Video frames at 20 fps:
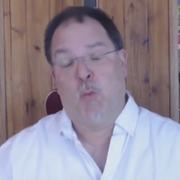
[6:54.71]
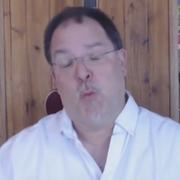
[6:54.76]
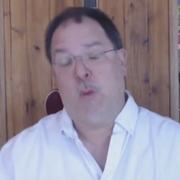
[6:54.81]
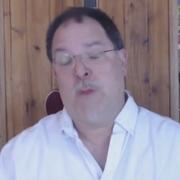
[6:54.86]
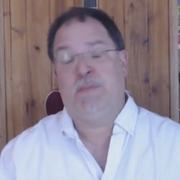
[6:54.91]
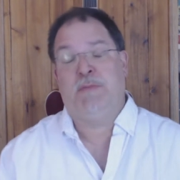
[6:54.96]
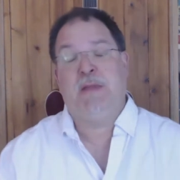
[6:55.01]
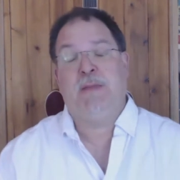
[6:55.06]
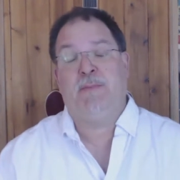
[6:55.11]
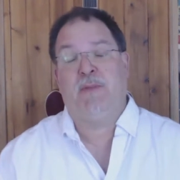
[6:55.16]

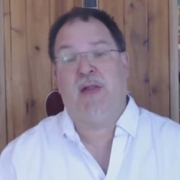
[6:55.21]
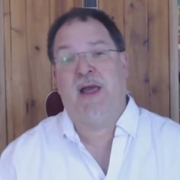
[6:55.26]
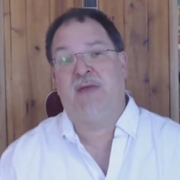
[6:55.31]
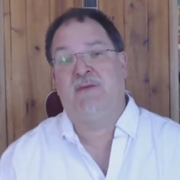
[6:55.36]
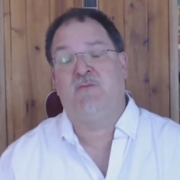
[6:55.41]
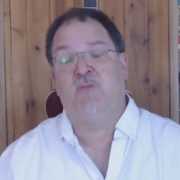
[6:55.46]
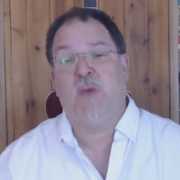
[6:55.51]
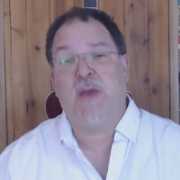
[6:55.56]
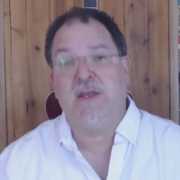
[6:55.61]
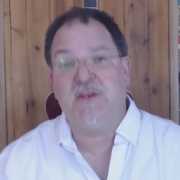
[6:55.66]
When people
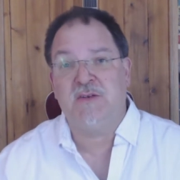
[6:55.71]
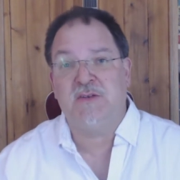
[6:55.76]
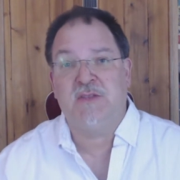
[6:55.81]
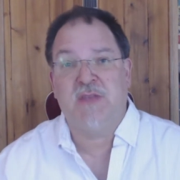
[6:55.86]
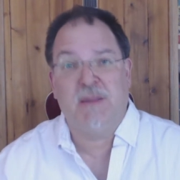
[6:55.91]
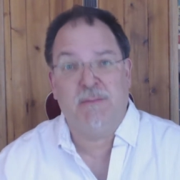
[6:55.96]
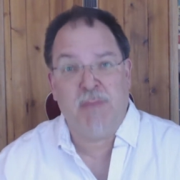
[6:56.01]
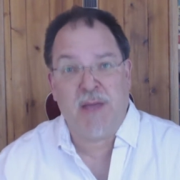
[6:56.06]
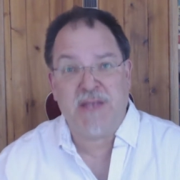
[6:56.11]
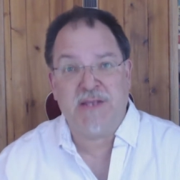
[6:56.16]
have wages,
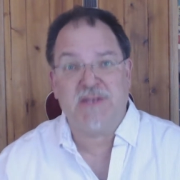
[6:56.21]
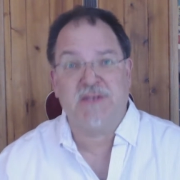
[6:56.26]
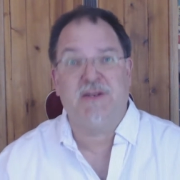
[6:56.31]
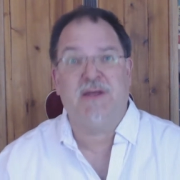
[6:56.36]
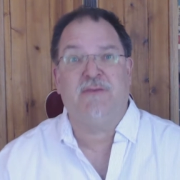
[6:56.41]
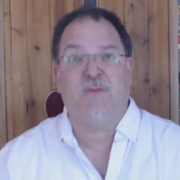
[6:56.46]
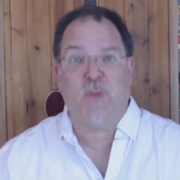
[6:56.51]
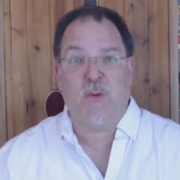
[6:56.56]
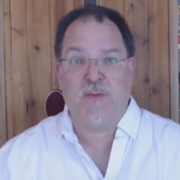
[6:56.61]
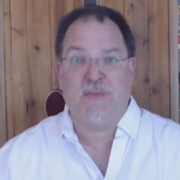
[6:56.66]
they buy
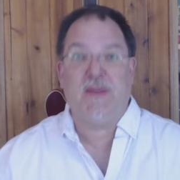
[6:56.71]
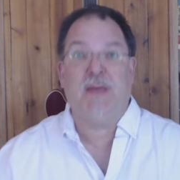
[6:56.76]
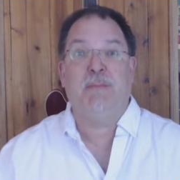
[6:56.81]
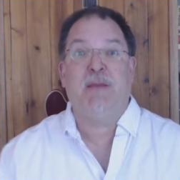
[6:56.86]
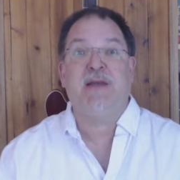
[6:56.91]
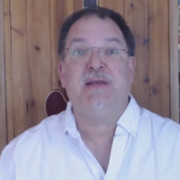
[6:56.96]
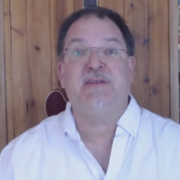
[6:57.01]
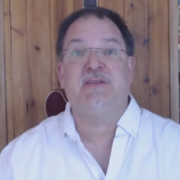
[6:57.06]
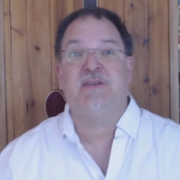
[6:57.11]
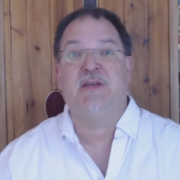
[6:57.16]
stuff. When they
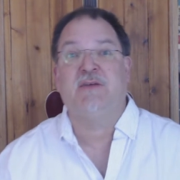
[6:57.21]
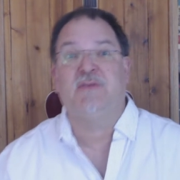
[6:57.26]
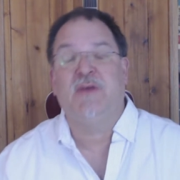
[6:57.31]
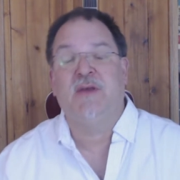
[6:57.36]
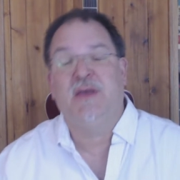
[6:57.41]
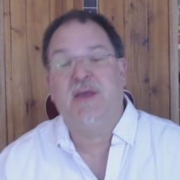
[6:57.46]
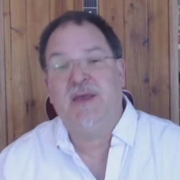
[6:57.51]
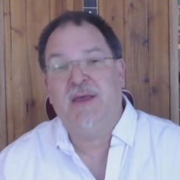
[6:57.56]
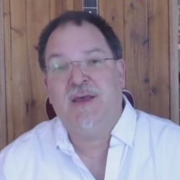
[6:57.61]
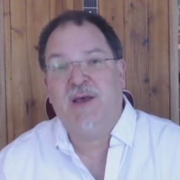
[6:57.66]
buy stuff,
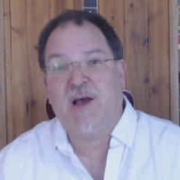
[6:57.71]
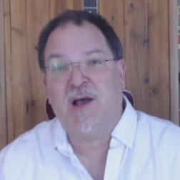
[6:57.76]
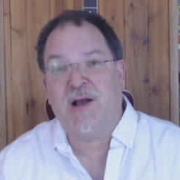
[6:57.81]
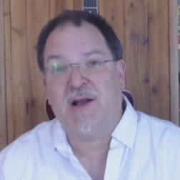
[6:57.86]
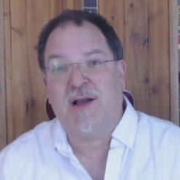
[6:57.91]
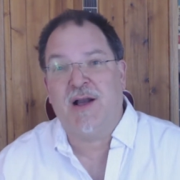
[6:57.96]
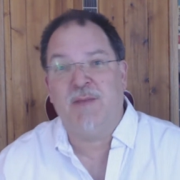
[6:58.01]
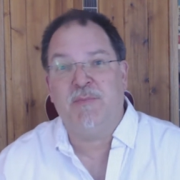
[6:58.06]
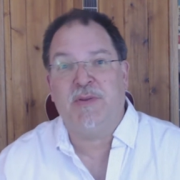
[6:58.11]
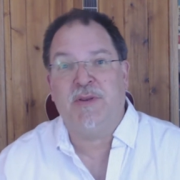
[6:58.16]
uh,
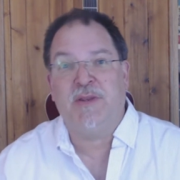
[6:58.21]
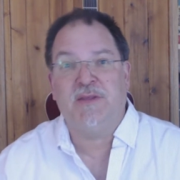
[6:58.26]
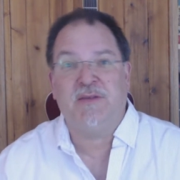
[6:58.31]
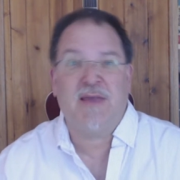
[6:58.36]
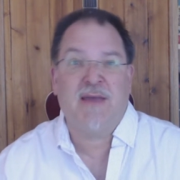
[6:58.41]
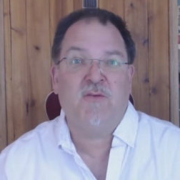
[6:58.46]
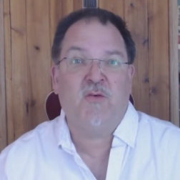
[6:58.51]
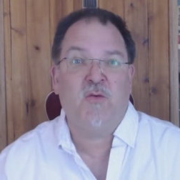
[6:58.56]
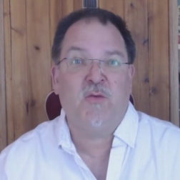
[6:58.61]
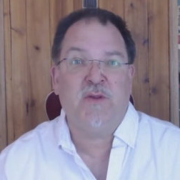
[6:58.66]
companies
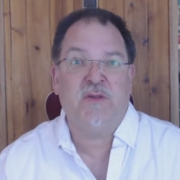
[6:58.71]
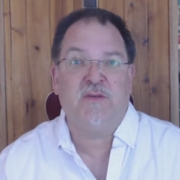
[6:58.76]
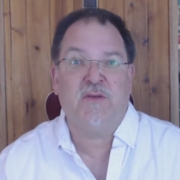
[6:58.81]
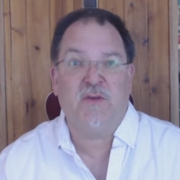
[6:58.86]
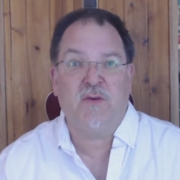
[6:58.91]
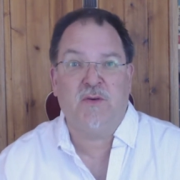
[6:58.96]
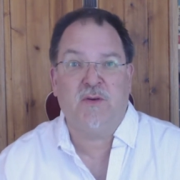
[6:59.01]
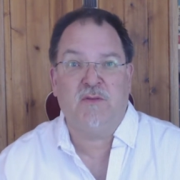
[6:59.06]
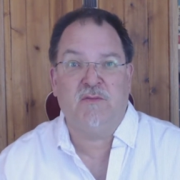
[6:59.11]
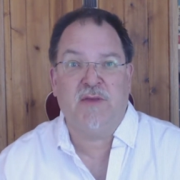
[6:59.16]
have a
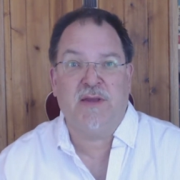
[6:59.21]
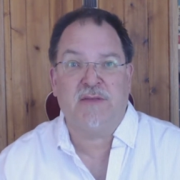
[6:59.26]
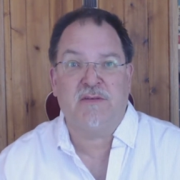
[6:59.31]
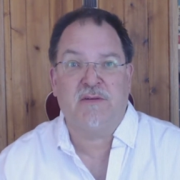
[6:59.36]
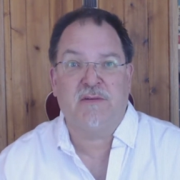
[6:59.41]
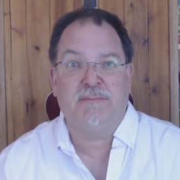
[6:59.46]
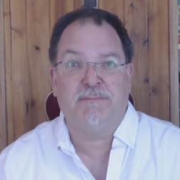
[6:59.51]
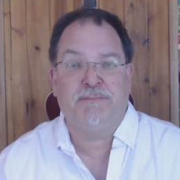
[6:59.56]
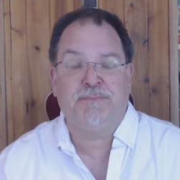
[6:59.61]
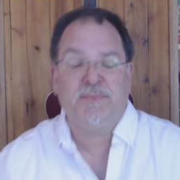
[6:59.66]
reason to
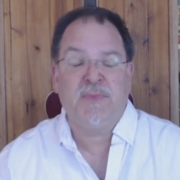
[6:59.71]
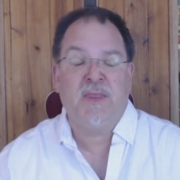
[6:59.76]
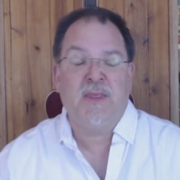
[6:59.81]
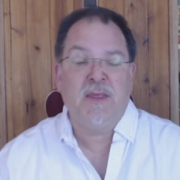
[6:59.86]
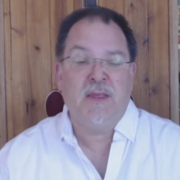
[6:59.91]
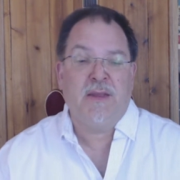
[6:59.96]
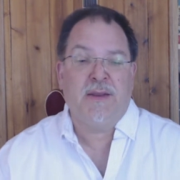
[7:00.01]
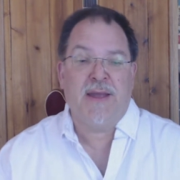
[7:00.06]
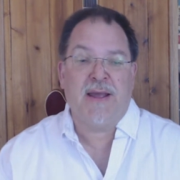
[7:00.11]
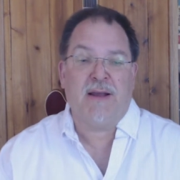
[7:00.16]
invest.
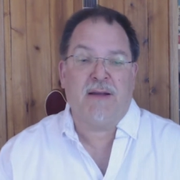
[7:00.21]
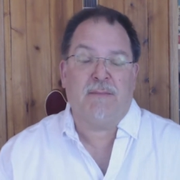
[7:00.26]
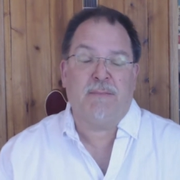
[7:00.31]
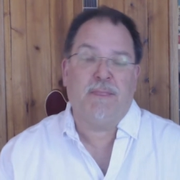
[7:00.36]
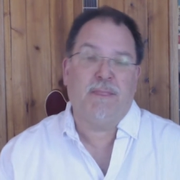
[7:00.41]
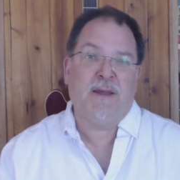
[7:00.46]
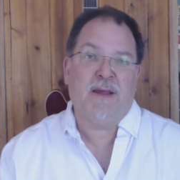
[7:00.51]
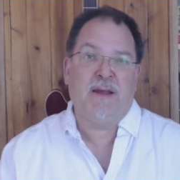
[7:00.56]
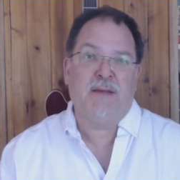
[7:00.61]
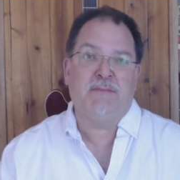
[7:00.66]
Now,
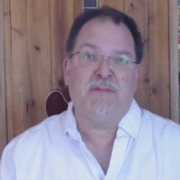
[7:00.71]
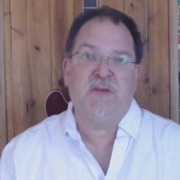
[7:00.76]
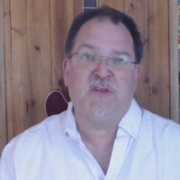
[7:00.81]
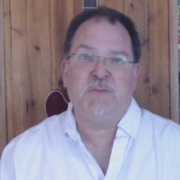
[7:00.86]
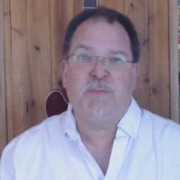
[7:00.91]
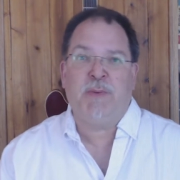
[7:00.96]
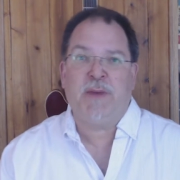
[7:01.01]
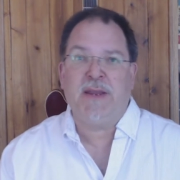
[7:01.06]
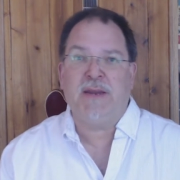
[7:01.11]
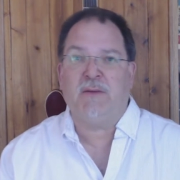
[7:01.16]
uh,
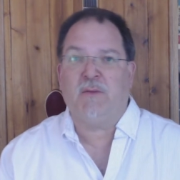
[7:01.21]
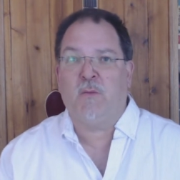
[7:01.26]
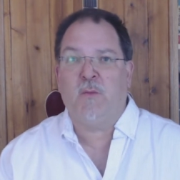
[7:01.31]
despite